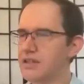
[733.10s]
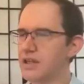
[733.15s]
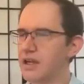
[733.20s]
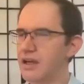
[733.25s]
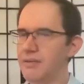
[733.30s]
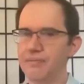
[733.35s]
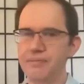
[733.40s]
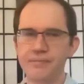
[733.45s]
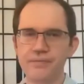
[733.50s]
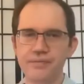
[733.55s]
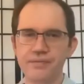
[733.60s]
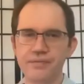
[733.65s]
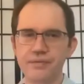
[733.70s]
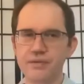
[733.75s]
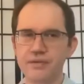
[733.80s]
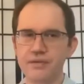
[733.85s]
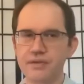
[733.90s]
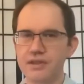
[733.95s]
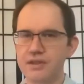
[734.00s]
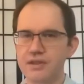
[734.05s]

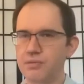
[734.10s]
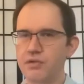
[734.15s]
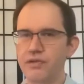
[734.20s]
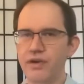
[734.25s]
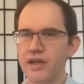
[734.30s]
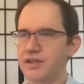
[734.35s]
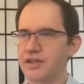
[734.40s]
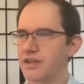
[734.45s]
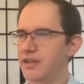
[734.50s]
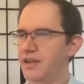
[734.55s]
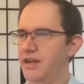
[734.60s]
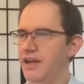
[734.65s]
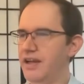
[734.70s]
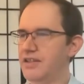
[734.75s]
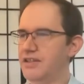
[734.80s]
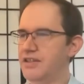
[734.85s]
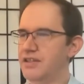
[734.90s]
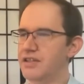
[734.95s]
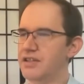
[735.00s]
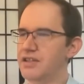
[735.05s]
move on to the
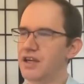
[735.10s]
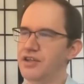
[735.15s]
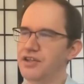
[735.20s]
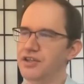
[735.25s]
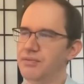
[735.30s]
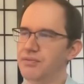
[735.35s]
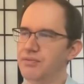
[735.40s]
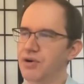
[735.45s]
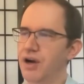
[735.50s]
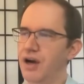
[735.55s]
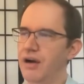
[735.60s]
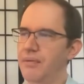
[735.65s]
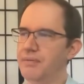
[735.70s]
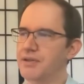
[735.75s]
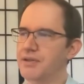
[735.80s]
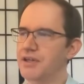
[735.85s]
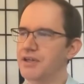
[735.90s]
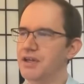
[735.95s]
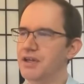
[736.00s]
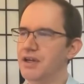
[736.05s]
next discussion
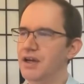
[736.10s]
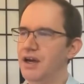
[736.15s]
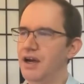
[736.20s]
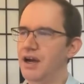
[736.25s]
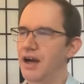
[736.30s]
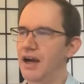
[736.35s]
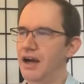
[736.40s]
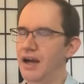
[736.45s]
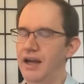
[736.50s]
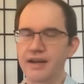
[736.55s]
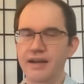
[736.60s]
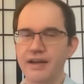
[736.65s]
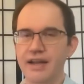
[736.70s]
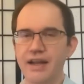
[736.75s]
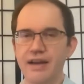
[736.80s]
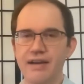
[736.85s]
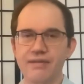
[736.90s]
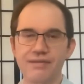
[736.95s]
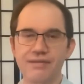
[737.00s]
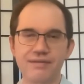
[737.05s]
prompt. And
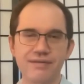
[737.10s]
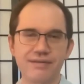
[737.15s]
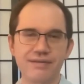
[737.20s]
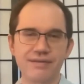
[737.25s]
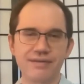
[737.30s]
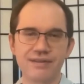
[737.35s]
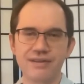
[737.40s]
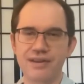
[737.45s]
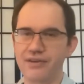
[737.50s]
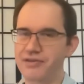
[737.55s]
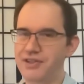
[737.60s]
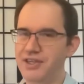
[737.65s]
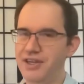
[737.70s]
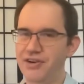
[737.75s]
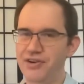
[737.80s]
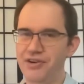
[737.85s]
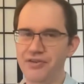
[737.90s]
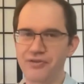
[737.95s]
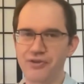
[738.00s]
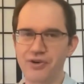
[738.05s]
again, love to
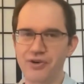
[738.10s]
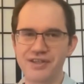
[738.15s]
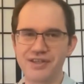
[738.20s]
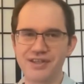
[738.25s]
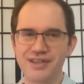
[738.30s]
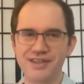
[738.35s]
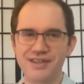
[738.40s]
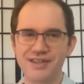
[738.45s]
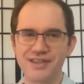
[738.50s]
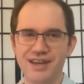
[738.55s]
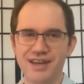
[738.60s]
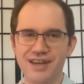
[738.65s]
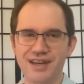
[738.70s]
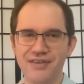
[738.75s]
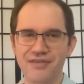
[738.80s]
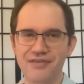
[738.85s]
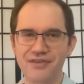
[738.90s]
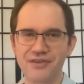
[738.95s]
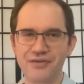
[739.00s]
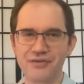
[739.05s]
hear your voices.
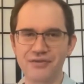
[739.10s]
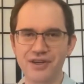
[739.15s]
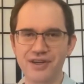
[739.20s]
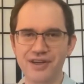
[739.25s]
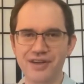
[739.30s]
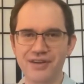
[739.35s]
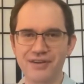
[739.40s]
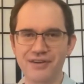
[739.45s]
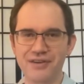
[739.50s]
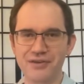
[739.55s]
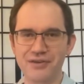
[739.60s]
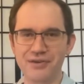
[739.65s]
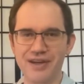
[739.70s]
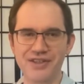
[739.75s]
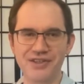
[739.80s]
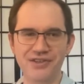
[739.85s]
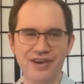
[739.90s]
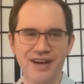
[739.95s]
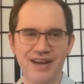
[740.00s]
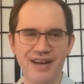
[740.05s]
Feel free to
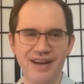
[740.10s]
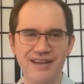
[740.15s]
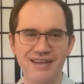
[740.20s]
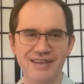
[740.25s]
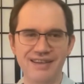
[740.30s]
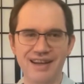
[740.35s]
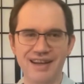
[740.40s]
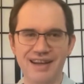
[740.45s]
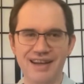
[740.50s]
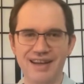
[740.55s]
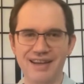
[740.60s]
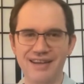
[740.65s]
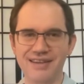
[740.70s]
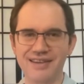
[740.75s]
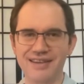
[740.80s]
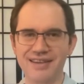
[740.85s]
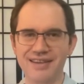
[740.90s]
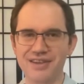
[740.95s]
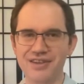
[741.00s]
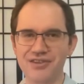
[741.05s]
raise your hand and
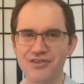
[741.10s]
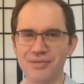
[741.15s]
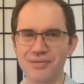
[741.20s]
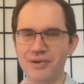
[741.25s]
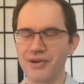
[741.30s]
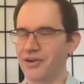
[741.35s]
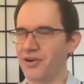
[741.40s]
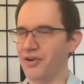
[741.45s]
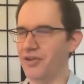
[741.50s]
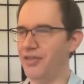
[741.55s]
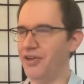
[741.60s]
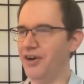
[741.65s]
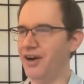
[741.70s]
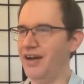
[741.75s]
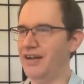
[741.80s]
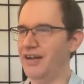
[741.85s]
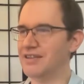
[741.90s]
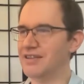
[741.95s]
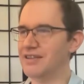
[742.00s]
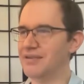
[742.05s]
contribute your
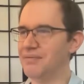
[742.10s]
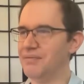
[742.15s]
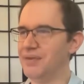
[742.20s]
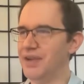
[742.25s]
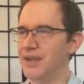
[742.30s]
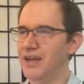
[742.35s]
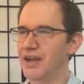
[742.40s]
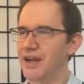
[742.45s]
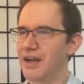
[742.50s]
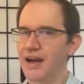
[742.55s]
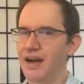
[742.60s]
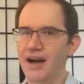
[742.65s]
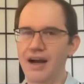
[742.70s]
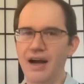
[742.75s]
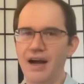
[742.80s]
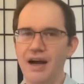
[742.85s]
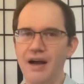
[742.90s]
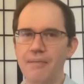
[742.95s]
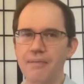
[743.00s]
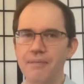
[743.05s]
thoughts.
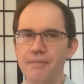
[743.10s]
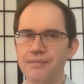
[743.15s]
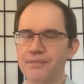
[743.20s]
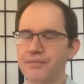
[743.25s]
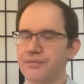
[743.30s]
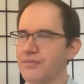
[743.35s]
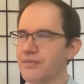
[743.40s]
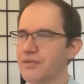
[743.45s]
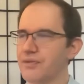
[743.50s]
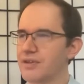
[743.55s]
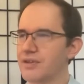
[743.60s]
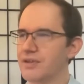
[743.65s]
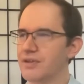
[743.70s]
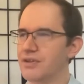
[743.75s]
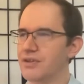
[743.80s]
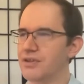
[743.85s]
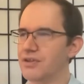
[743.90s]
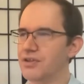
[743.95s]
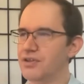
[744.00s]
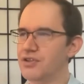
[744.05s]

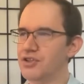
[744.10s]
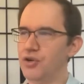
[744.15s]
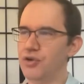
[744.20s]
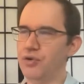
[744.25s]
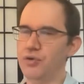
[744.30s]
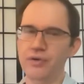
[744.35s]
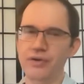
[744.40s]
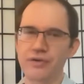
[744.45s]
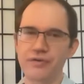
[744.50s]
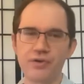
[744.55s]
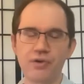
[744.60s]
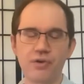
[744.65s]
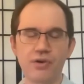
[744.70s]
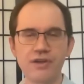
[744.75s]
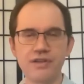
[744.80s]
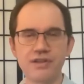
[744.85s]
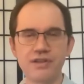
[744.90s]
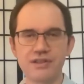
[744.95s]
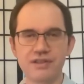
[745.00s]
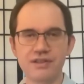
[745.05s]
So, of
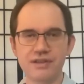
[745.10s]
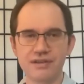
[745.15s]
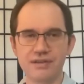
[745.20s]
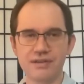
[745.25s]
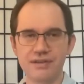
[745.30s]
course,